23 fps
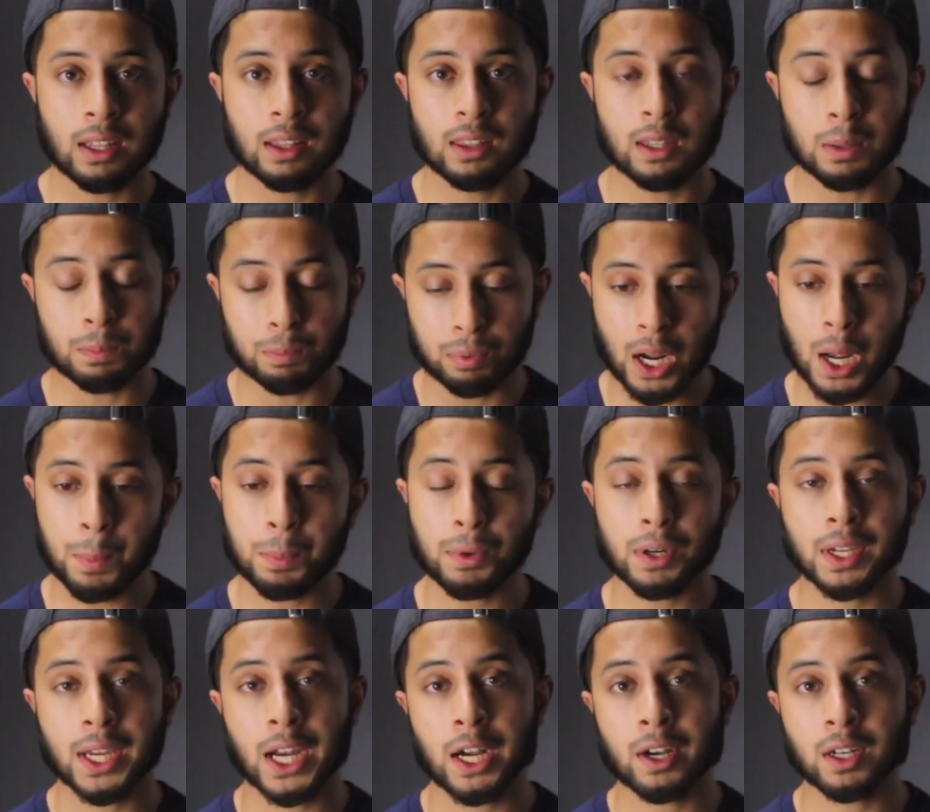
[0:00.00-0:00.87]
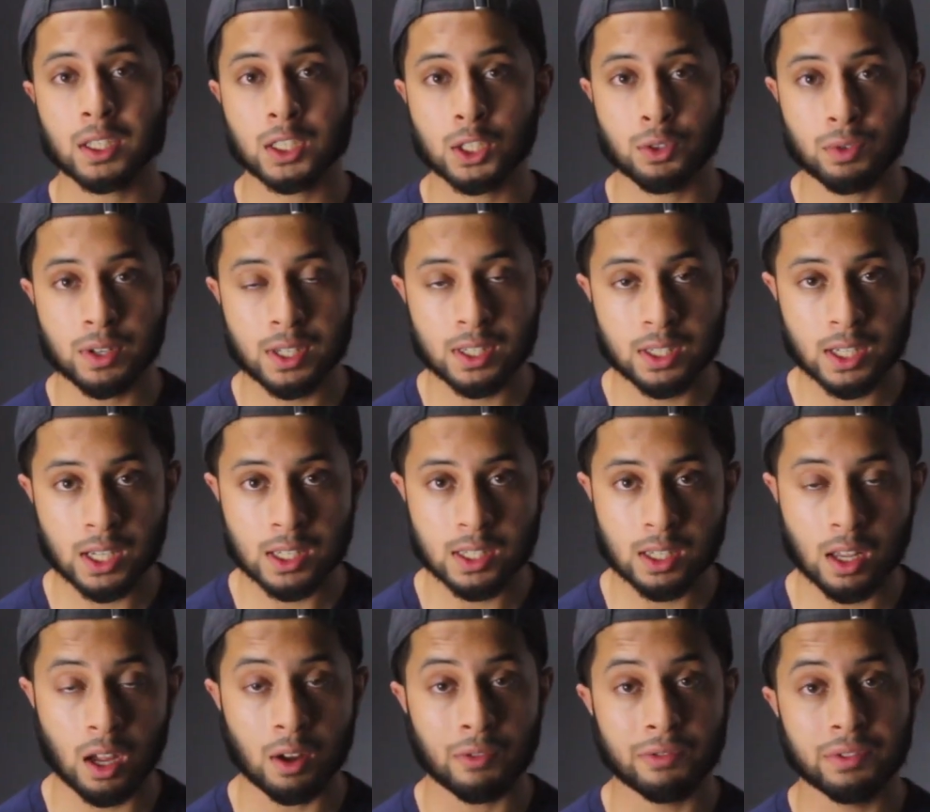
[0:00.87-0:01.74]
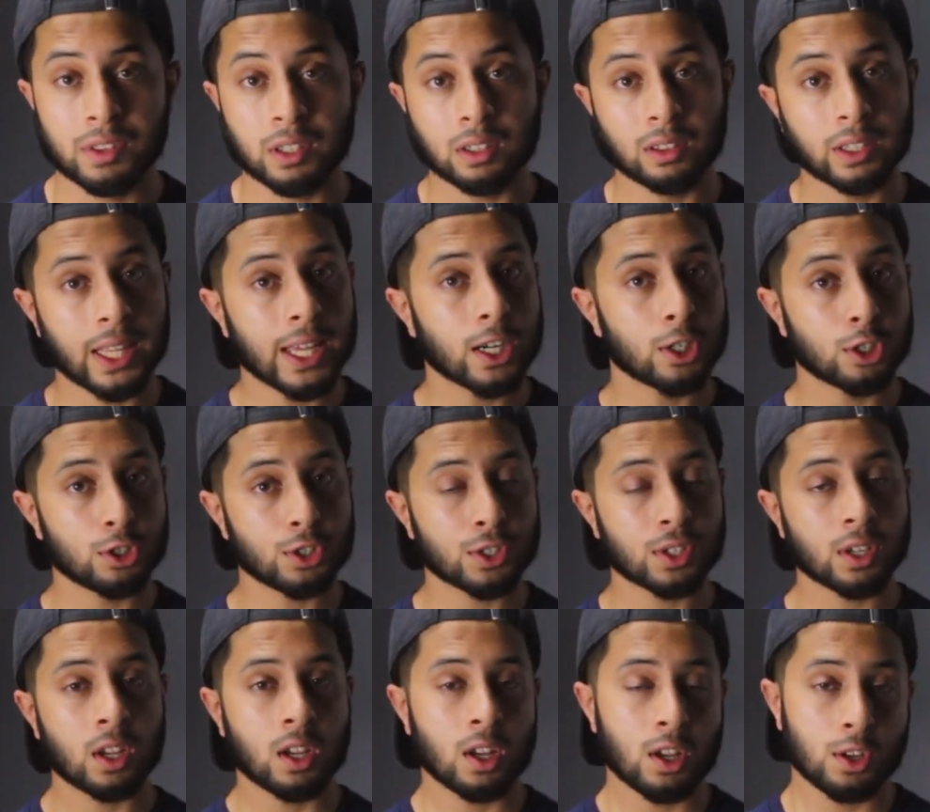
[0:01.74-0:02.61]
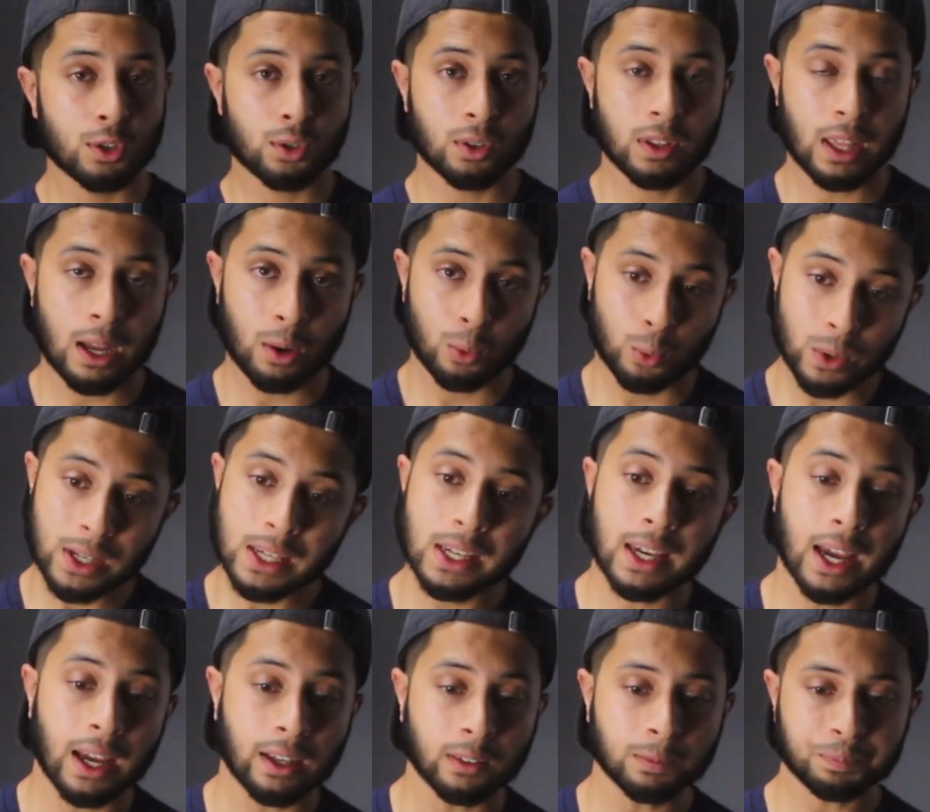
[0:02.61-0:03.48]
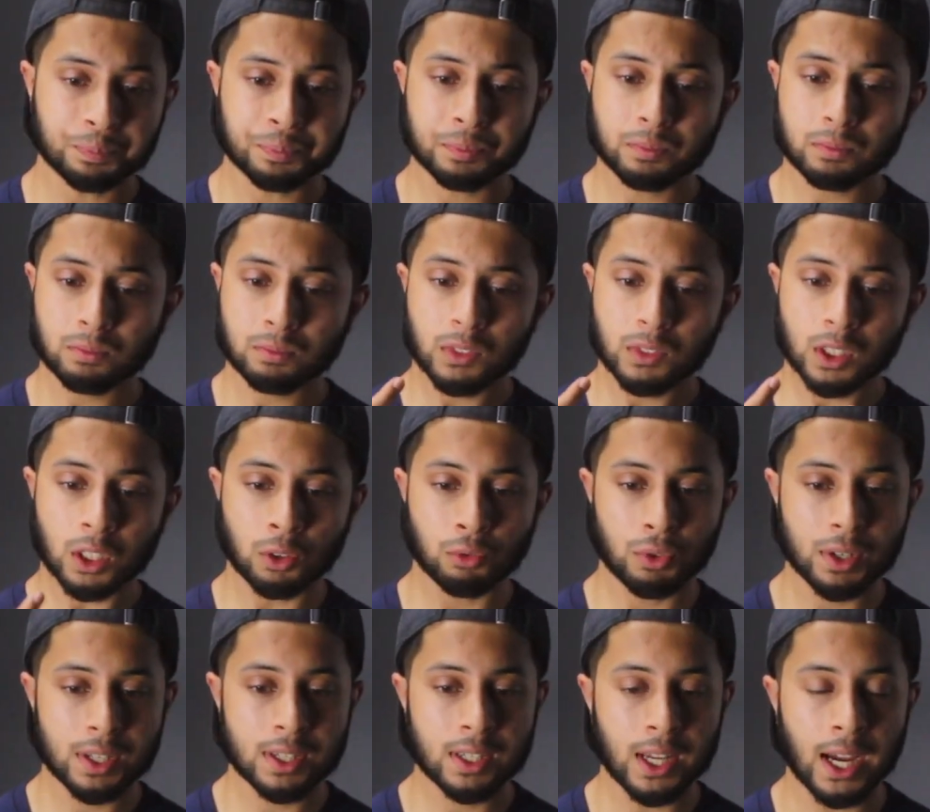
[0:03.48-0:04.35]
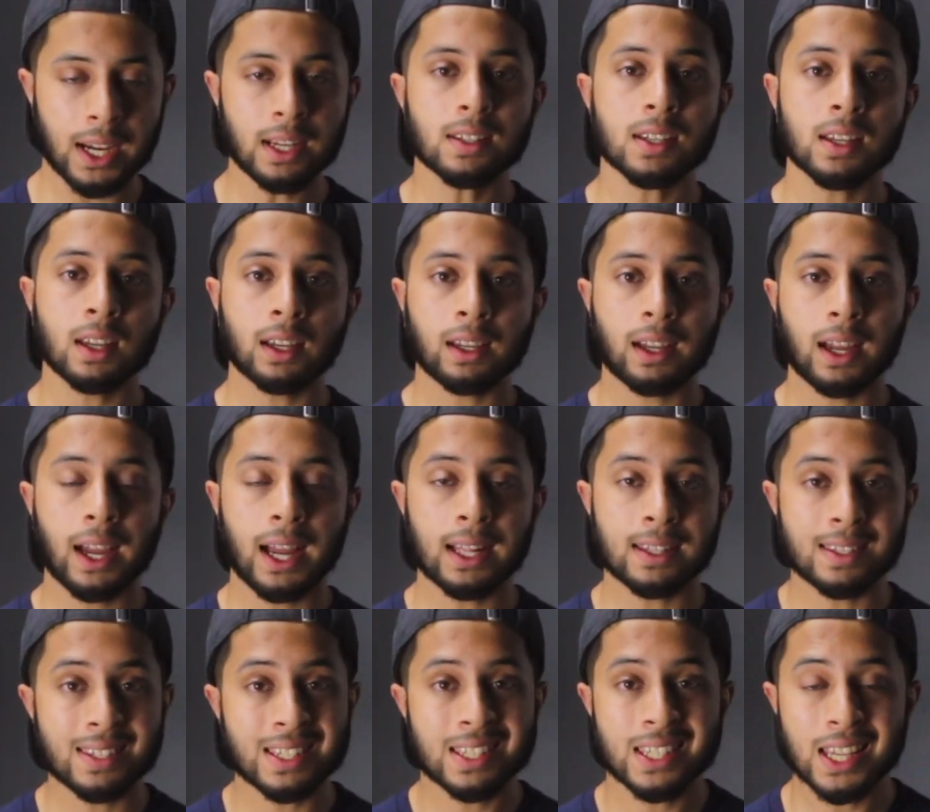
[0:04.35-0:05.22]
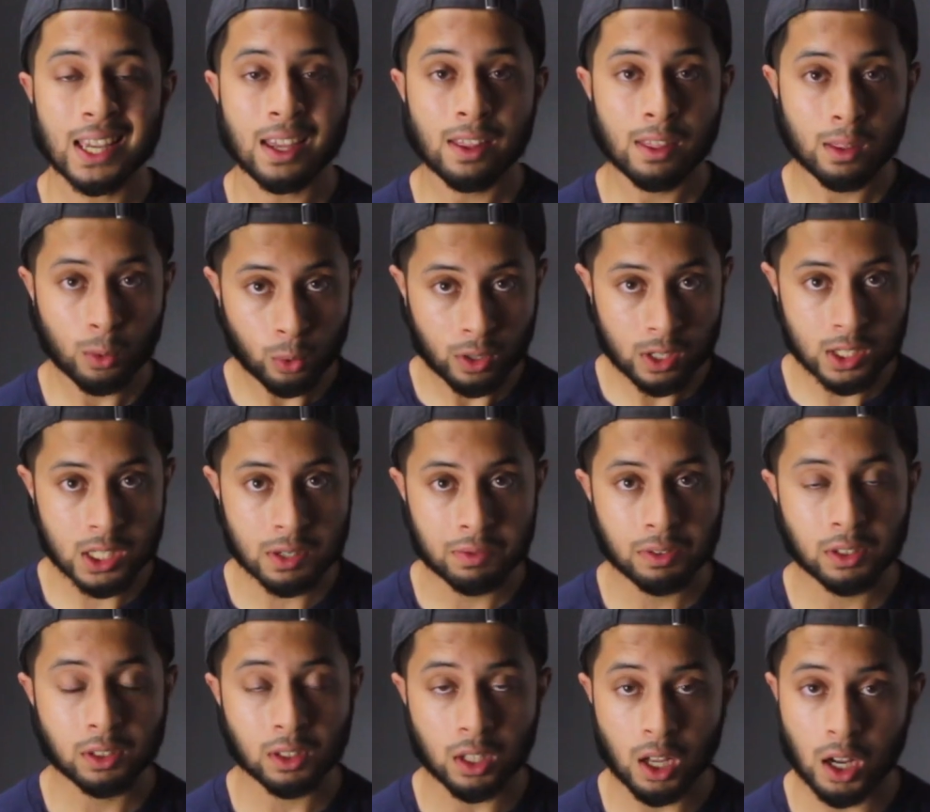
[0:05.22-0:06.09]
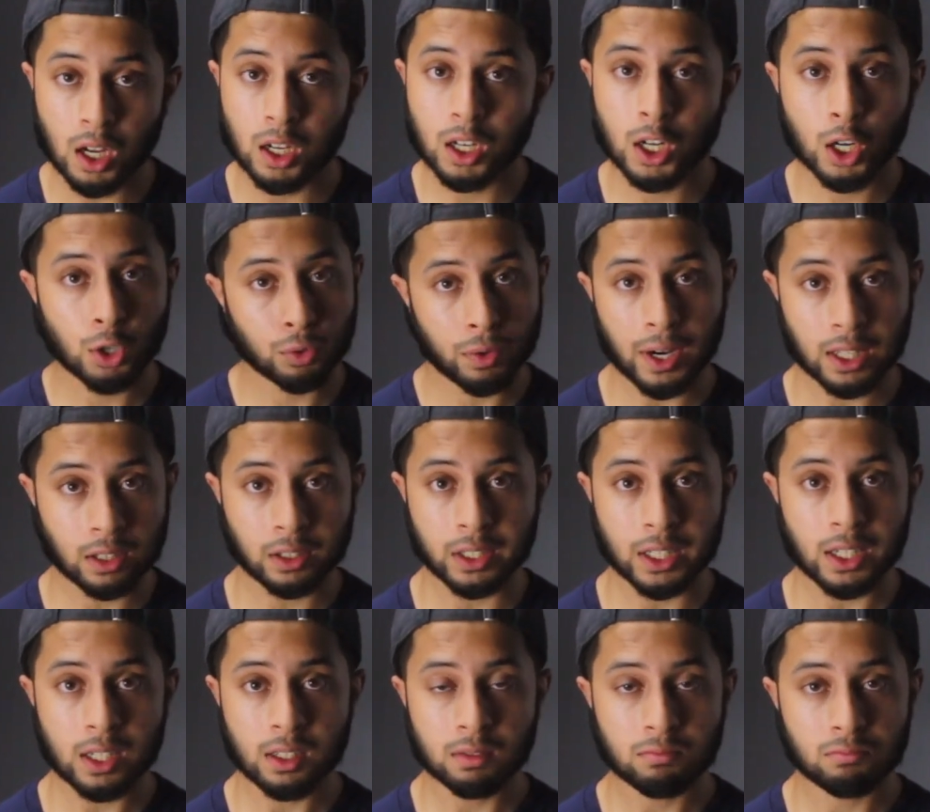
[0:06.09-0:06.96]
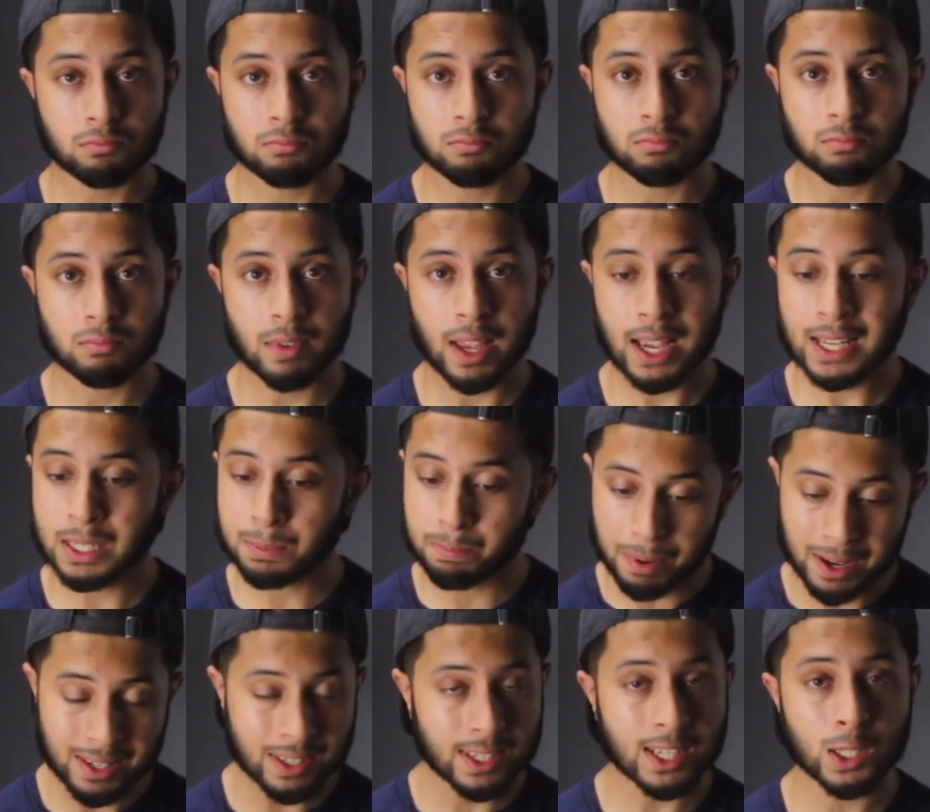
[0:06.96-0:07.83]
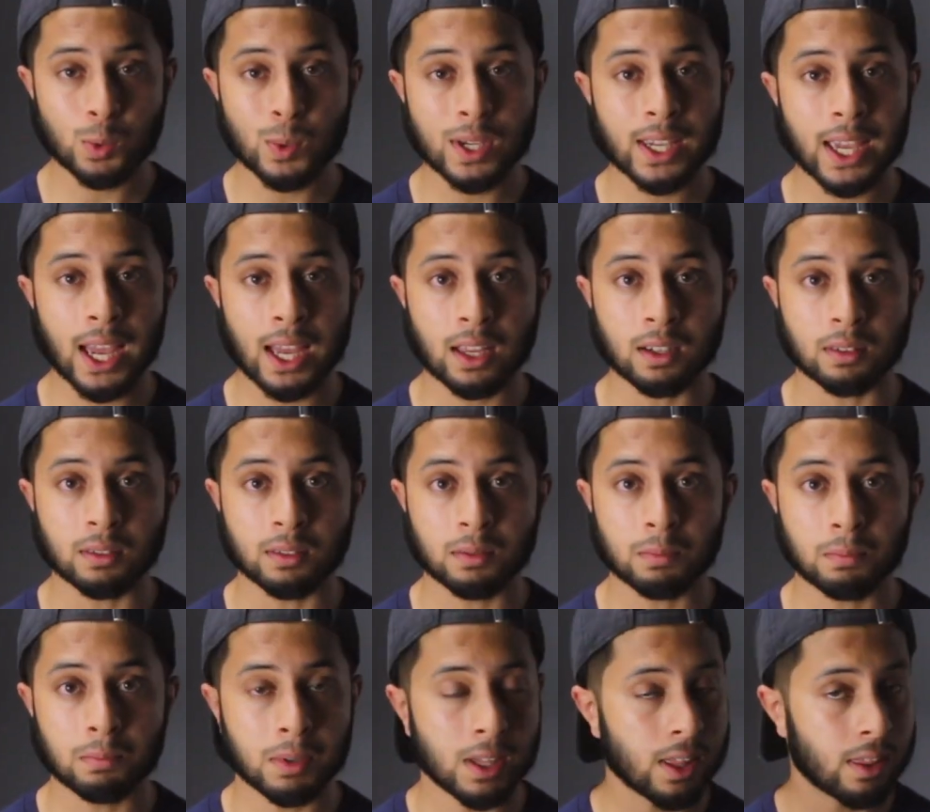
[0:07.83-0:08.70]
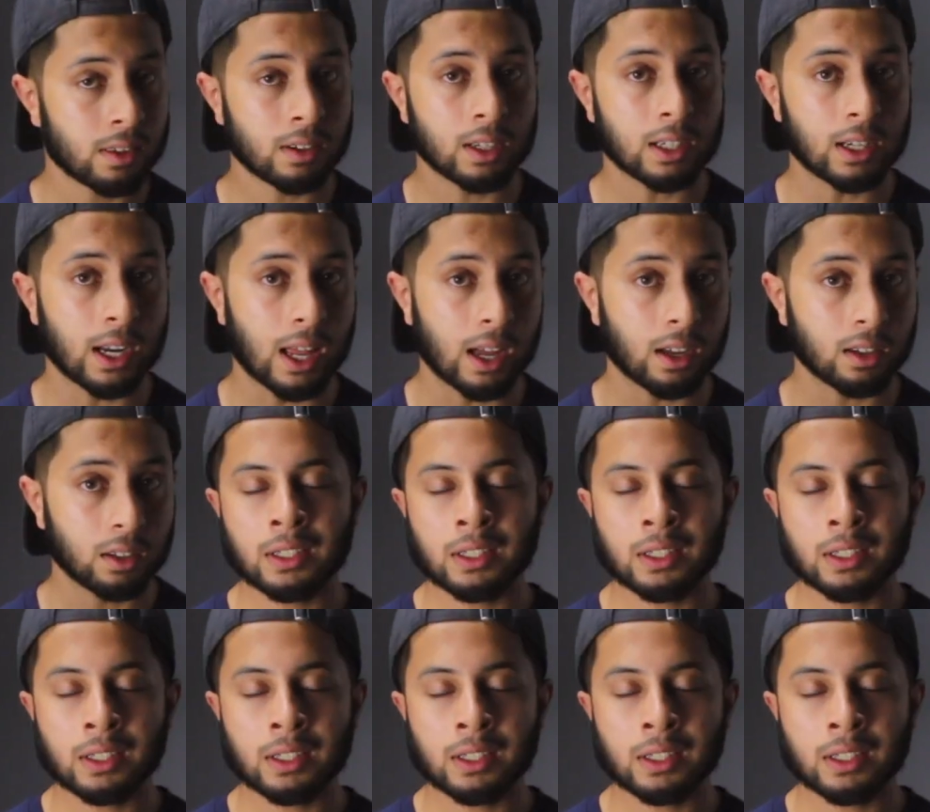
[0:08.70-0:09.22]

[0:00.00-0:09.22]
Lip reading: the proper characteristics of the letters so that we can recite and say the words of Allah correctly as best as we can, bi'idhnillah.